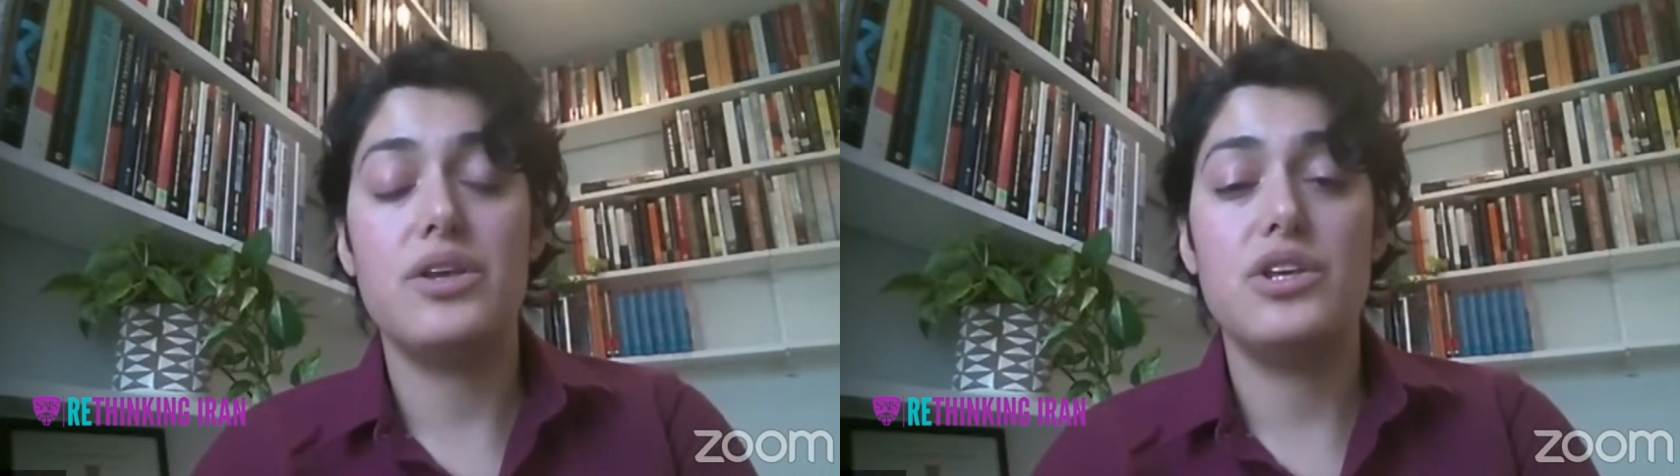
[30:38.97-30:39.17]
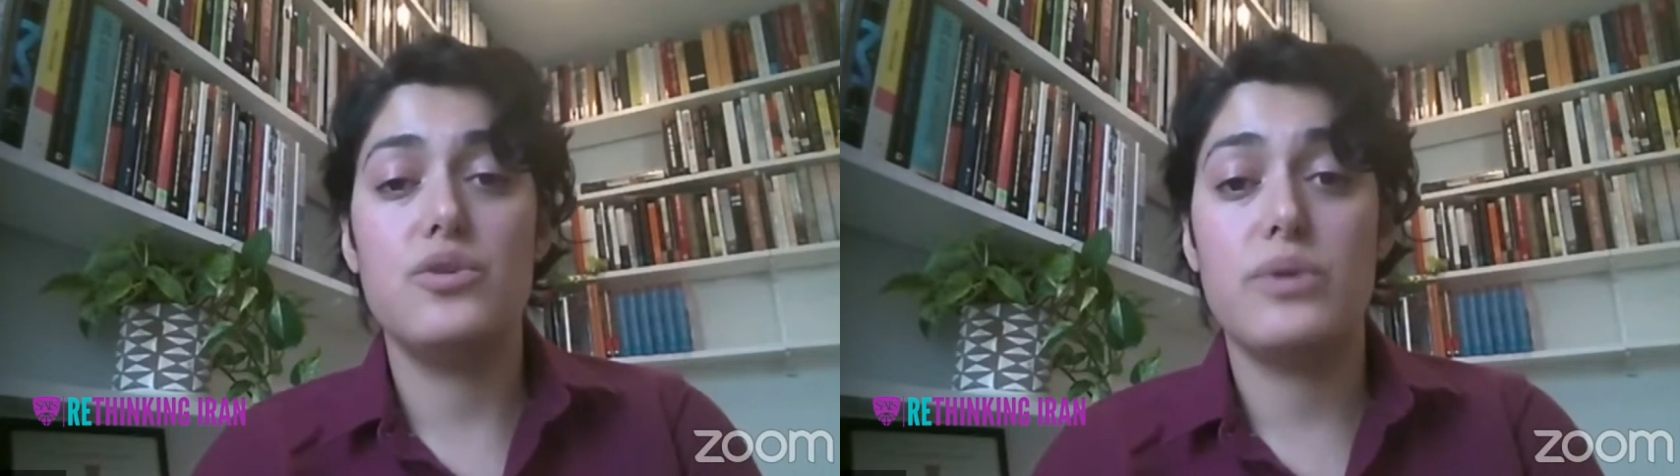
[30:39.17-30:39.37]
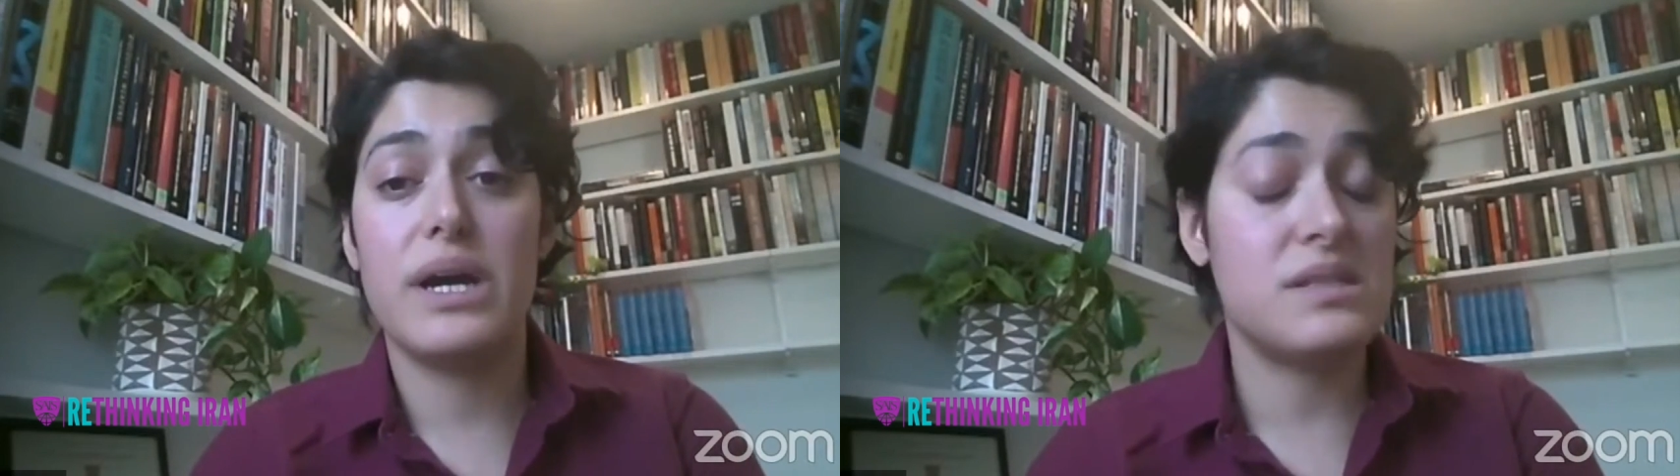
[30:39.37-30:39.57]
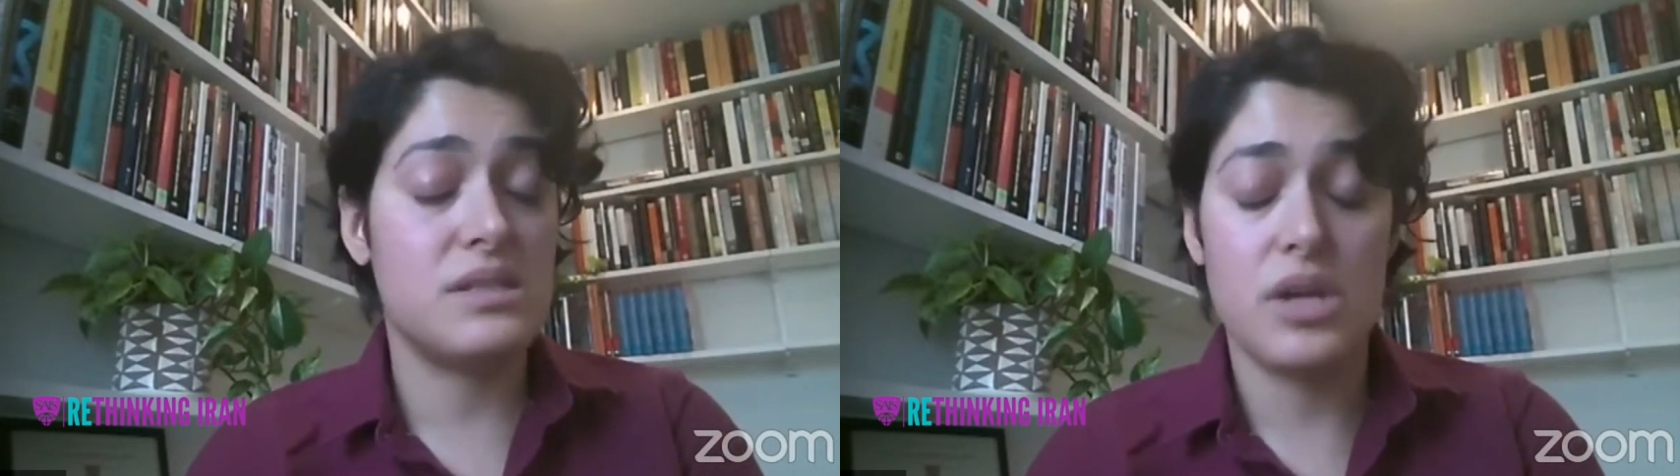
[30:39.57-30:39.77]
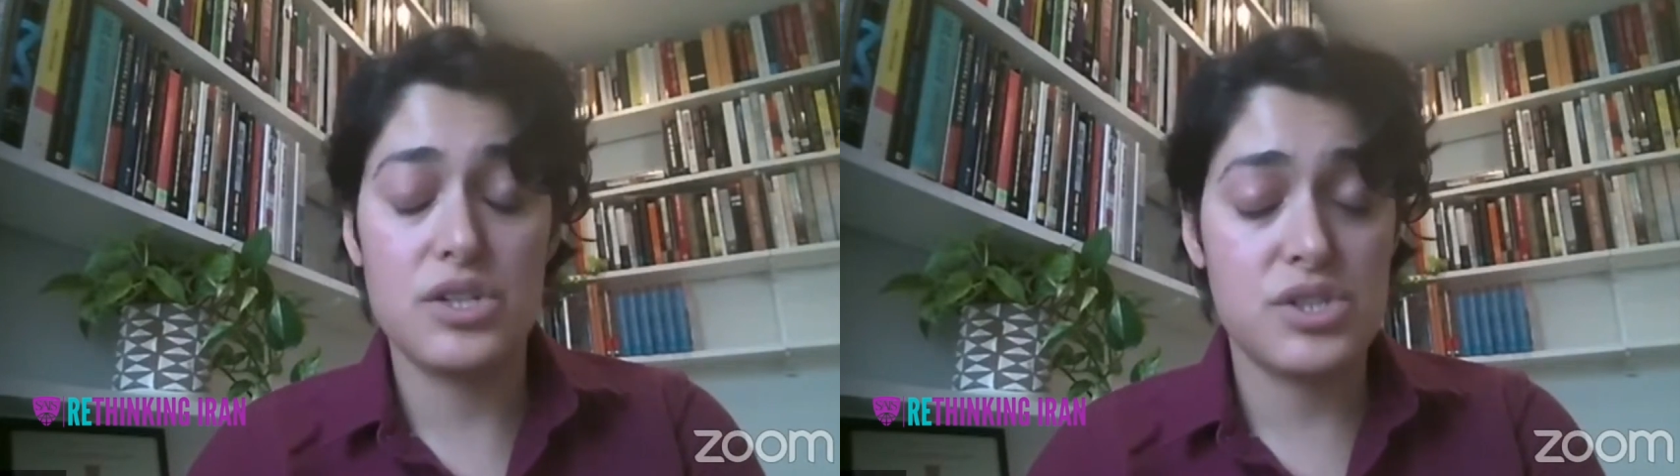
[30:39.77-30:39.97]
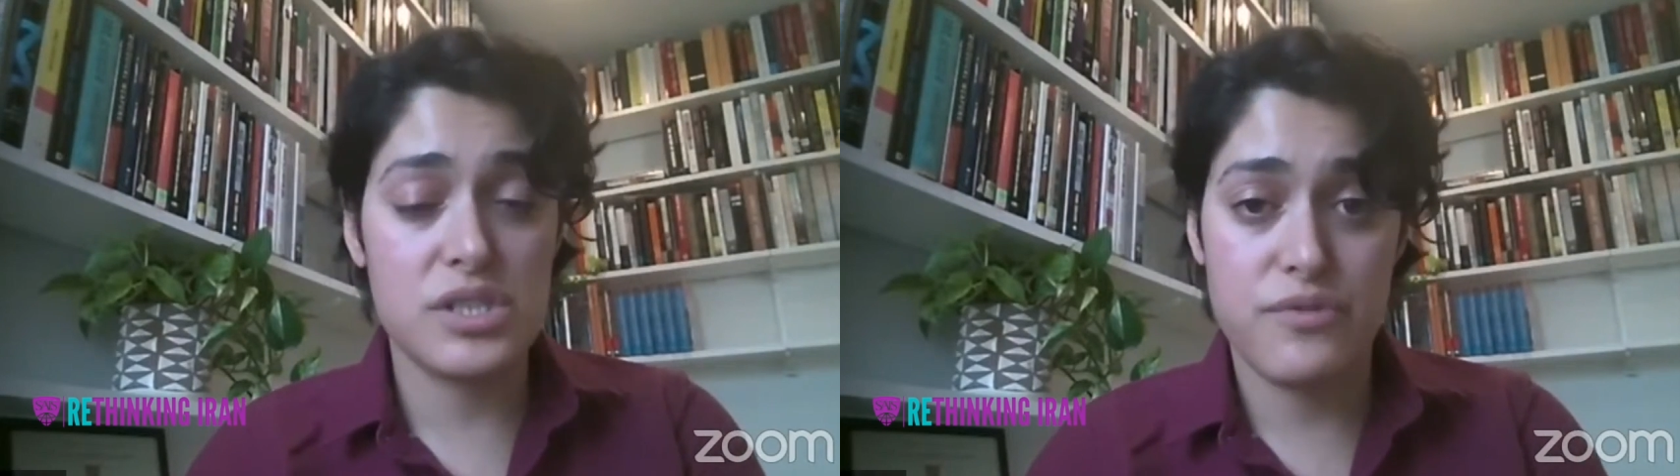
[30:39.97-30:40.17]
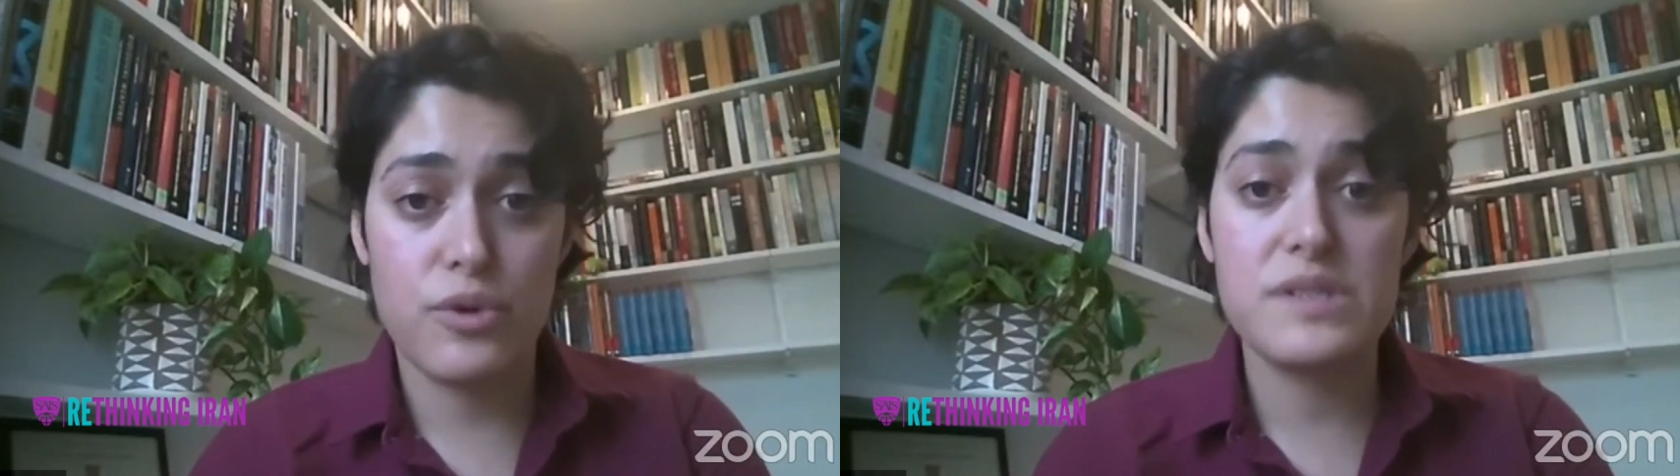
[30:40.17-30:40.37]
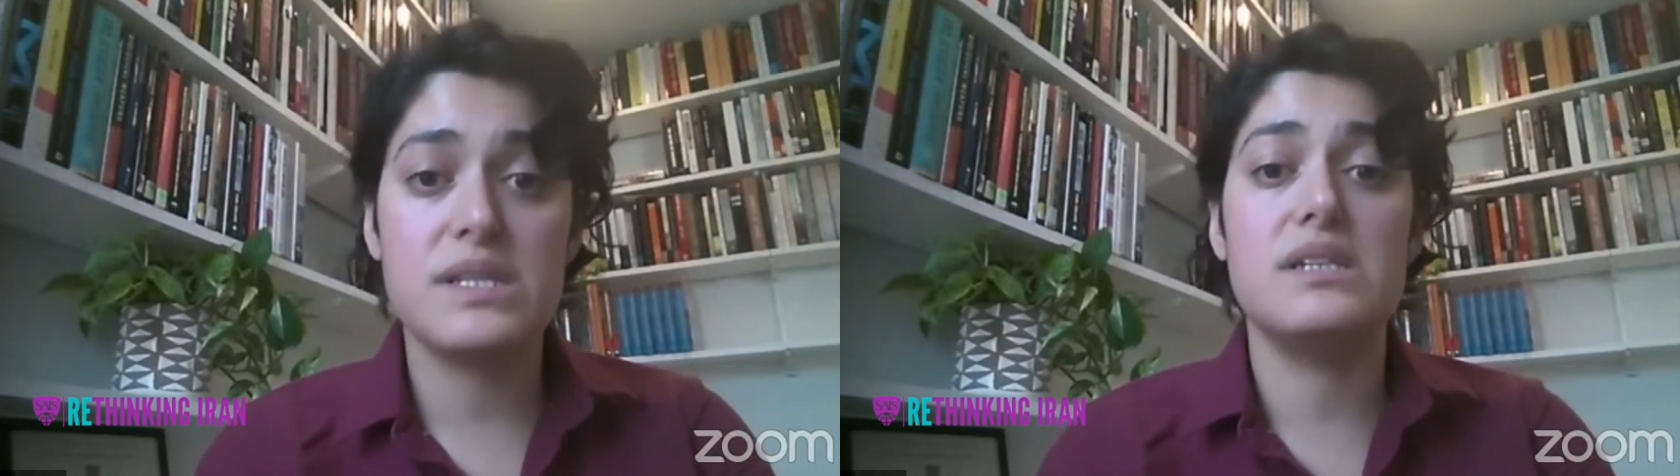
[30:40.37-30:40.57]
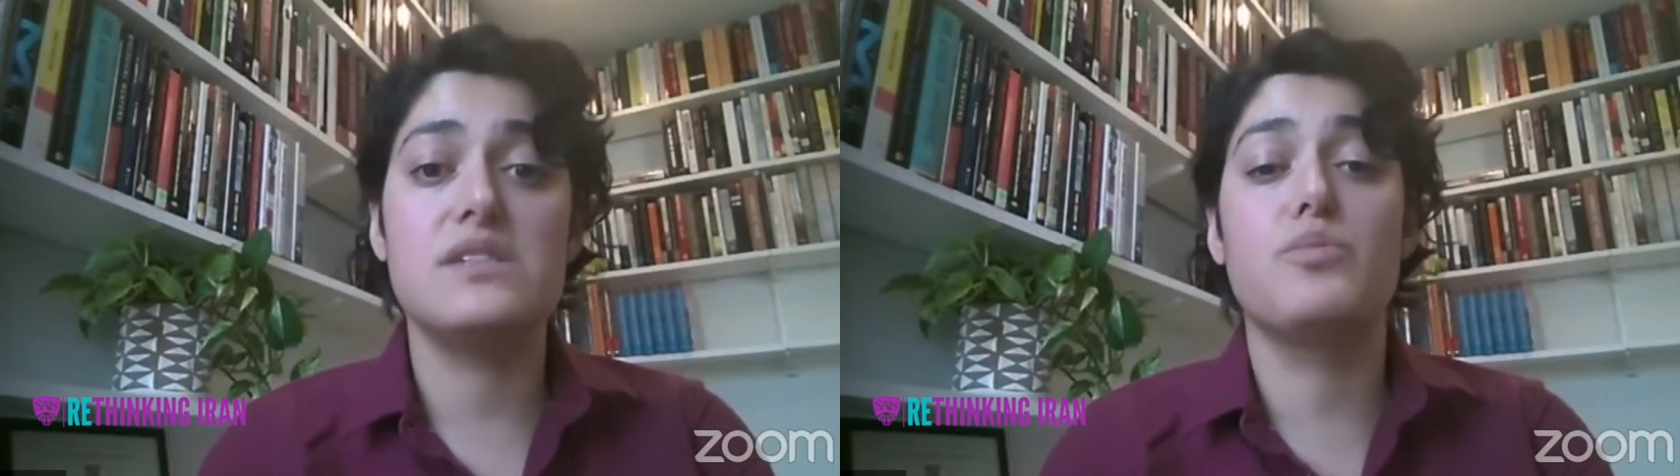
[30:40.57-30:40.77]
US, not just forces,